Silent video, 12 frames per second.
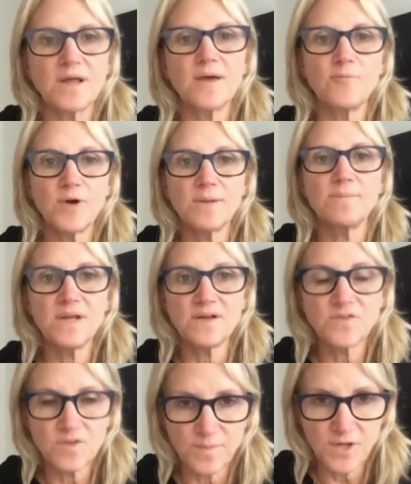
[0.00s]
And what it
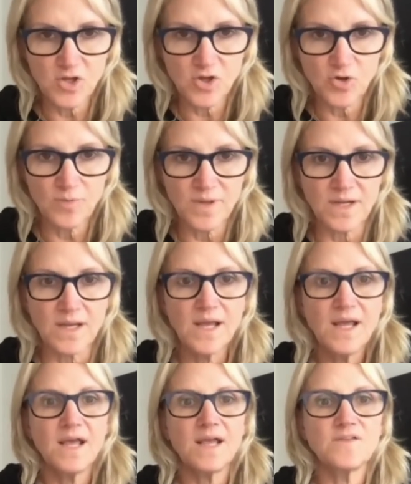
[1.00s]
means to be human
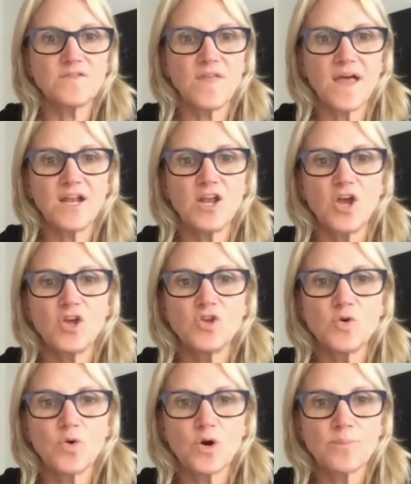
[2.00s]
is that
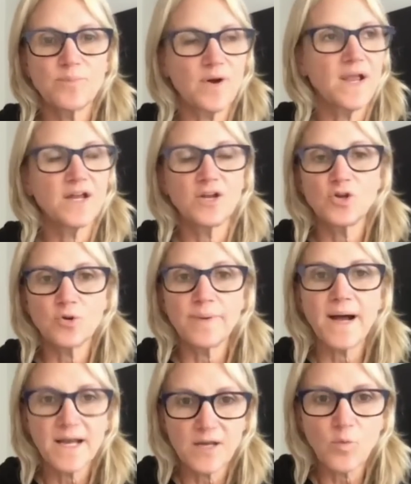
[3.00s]
your brain and your
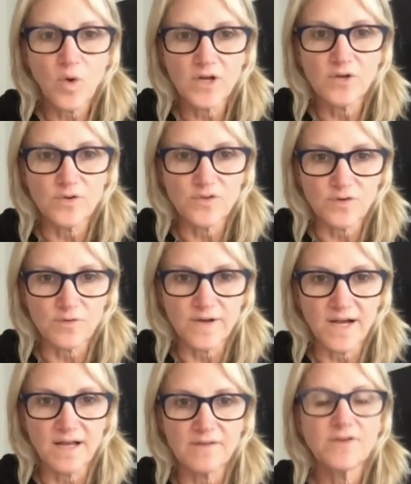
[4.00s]
body want you to
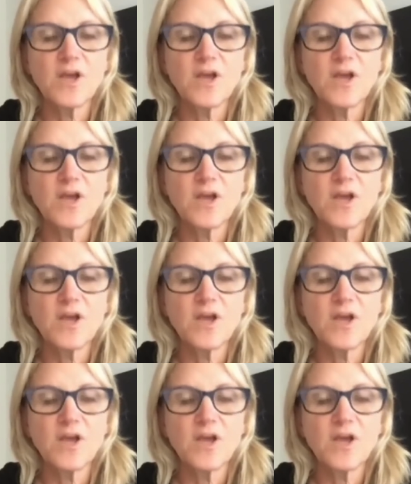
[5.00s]
survive.